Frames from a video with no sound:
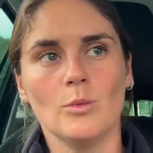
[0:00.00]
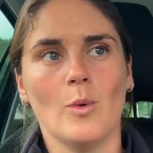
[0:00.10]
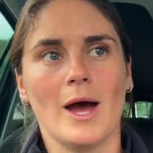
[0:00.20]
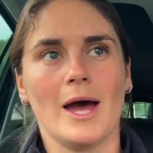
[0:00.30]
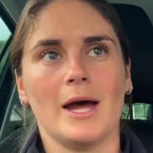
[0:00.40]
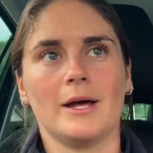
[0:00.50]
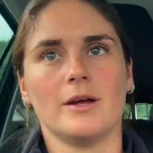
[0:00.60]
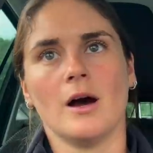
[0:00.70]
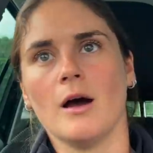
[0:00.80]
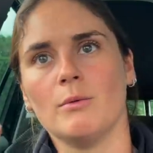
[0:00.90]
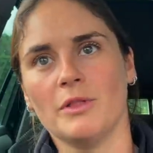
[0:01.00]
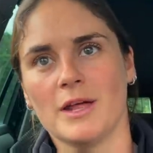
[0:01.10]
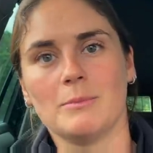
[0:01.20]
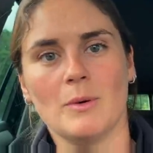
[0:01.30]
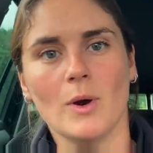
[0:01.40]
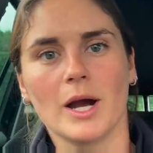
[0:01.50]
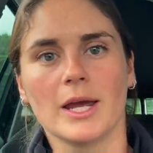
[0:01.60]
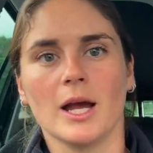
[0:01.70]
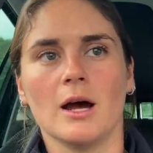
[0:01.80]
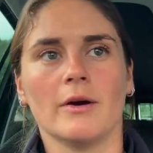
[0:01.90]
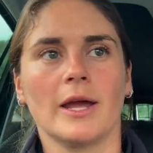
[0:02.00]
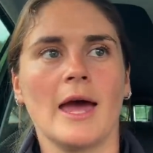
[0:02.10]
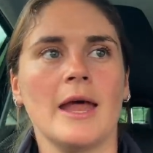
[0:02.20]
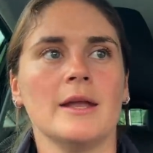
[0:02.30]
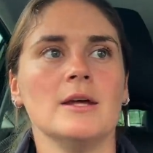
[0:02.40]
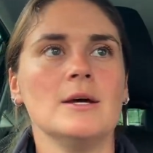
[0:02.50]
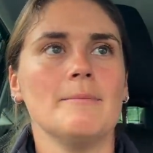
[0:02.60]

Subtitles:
where I will then be working her again,